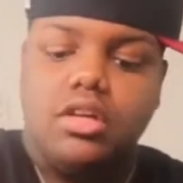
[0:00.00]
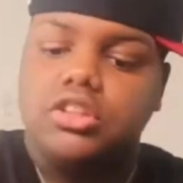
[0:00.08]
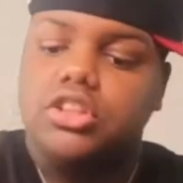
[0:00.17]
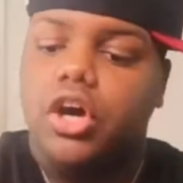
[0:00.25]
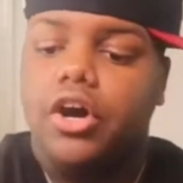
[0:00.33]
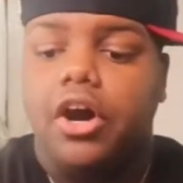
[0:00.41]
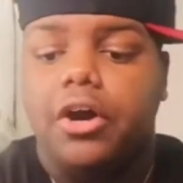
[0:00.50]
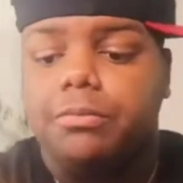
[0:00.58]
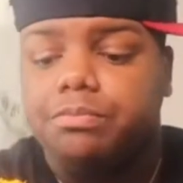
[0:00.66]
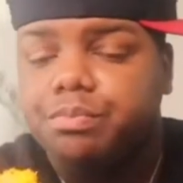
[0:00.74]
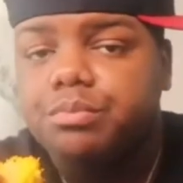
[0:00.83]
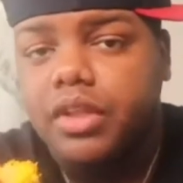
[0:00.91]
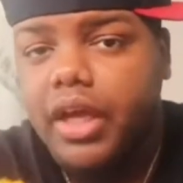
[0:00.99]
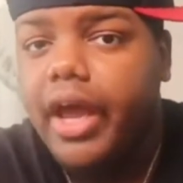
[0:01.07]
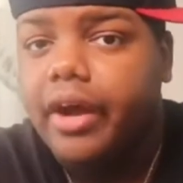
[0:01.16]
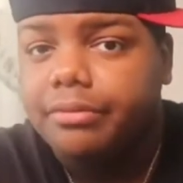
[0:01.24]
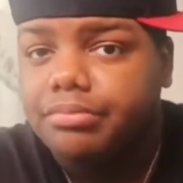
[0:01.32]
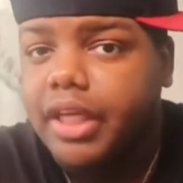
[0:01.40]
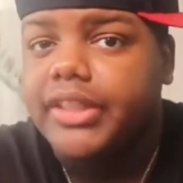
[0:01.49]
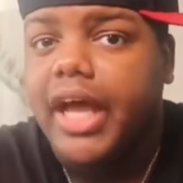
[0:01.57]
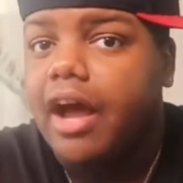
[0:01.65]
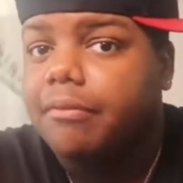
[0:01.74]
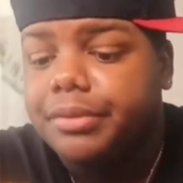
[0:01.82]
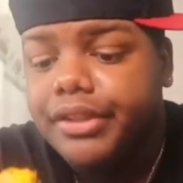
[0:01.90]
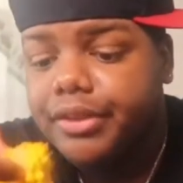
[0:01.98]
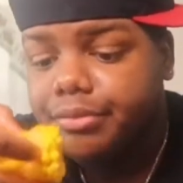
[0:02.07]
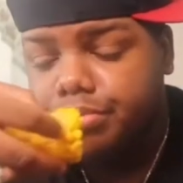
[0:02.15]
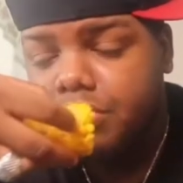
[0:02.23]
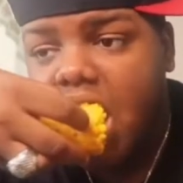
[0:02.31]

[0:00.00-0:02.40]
So, yeah, that's how I've been.